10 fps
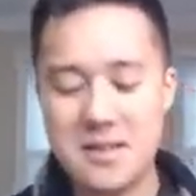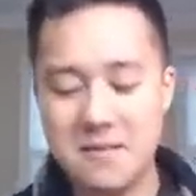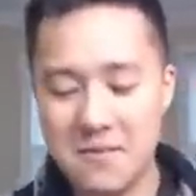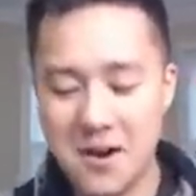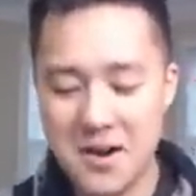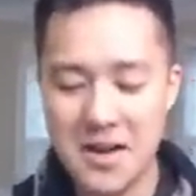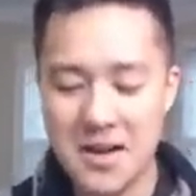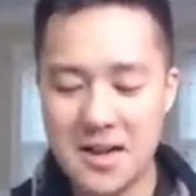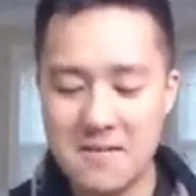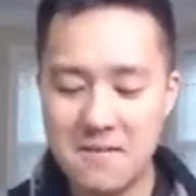fun
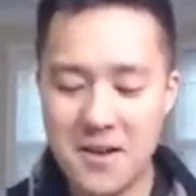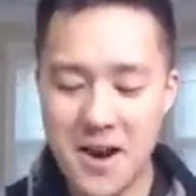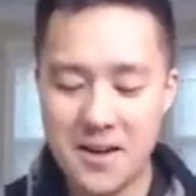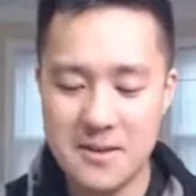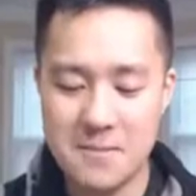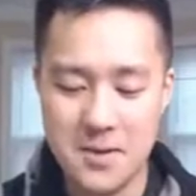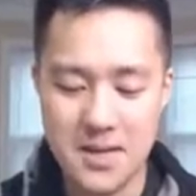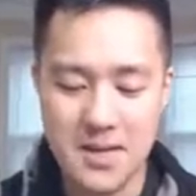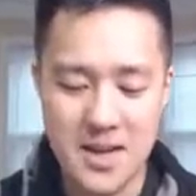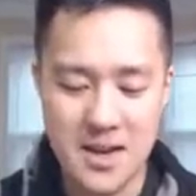can finally
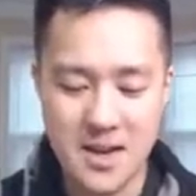begin